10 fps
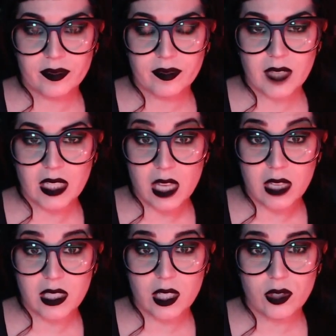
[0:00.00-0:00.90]
I'll, I'll
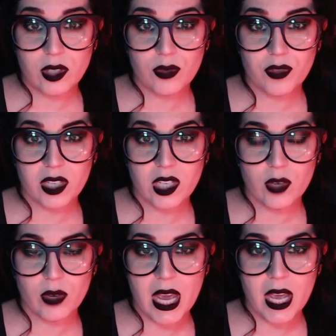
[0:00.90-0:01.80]
see you soon for the
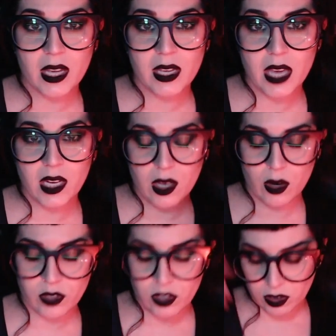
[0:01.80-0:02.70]
Q&A. And he
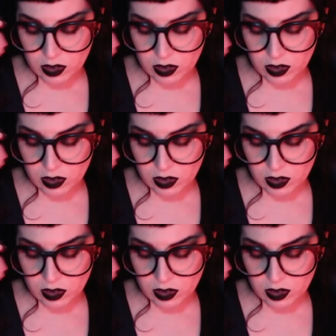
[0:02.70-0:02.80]
goes,